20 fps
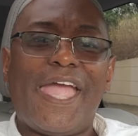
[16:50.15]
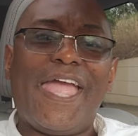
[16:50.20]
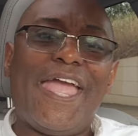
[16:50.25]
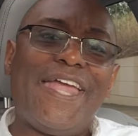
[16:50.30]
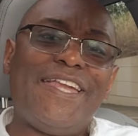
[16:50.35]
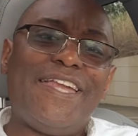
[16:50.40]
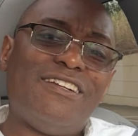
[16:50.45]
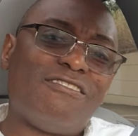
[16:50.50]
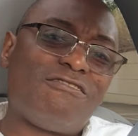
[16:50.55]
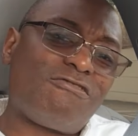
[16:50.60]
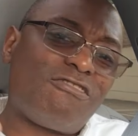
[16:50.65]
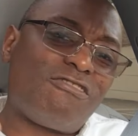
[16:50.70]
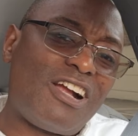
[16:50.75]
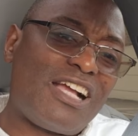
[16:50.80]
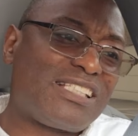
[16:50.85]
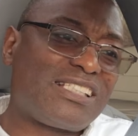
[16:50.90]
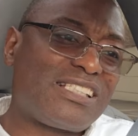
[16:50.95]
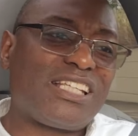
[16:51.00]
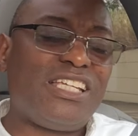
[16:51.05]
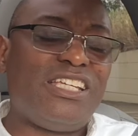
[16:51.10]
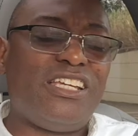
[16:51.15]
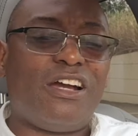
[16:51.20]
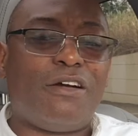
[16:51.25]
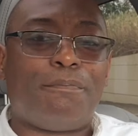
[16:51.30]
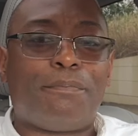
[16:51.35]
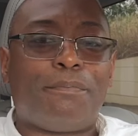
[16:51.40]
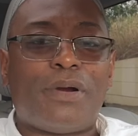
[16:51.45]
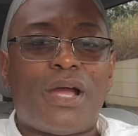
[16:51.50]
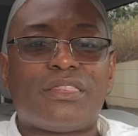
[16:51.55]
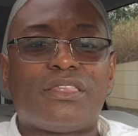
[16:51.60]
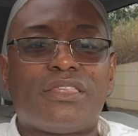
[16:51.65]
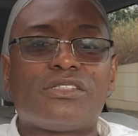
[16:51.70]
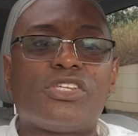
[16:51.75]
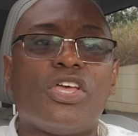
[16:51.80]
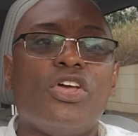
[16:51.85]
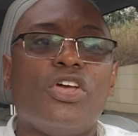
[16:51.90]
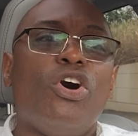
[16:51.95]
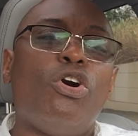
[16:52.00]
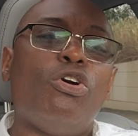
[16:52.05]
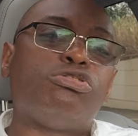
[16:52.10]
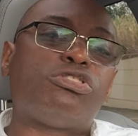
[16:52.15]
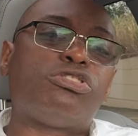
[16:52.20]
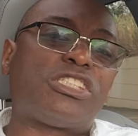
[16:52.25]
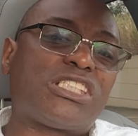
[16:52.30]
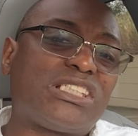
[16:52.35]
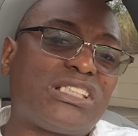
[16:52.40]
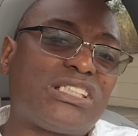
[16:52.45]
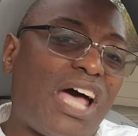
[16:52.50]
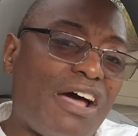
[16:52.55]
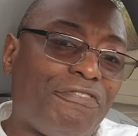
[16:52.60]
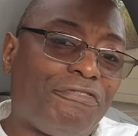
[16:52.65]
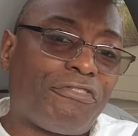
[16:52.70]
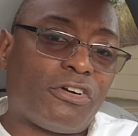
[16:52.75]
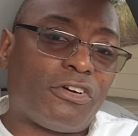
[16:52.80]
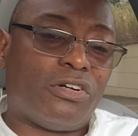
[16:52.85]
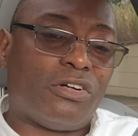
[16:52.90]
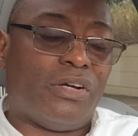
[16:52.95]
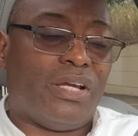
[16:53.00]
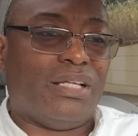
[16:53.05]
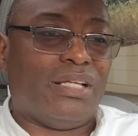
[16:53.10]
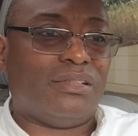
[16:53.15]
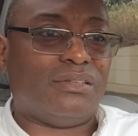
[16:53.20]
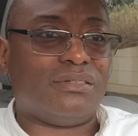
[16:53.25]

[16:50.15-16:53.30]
and the rest of your brothers who suffer,